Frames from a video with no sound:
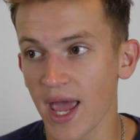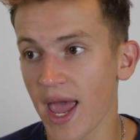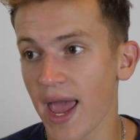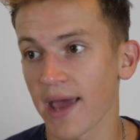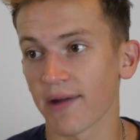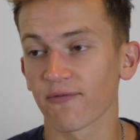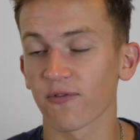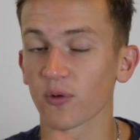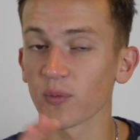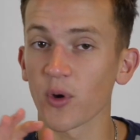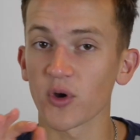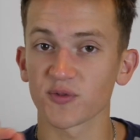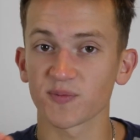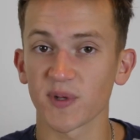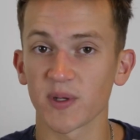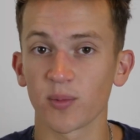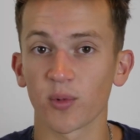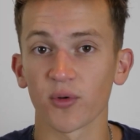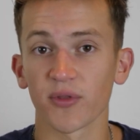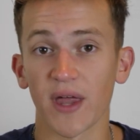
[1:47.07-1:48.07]
And for most
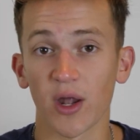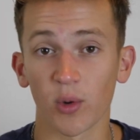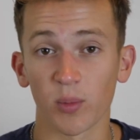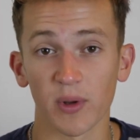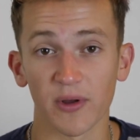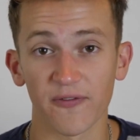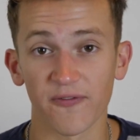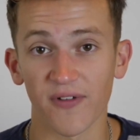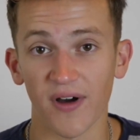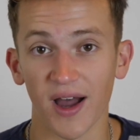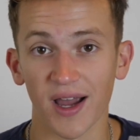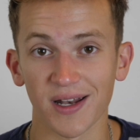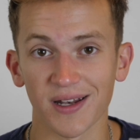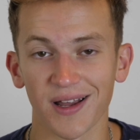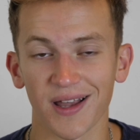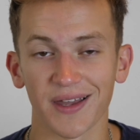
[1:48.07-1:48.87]
people, that'll be fine.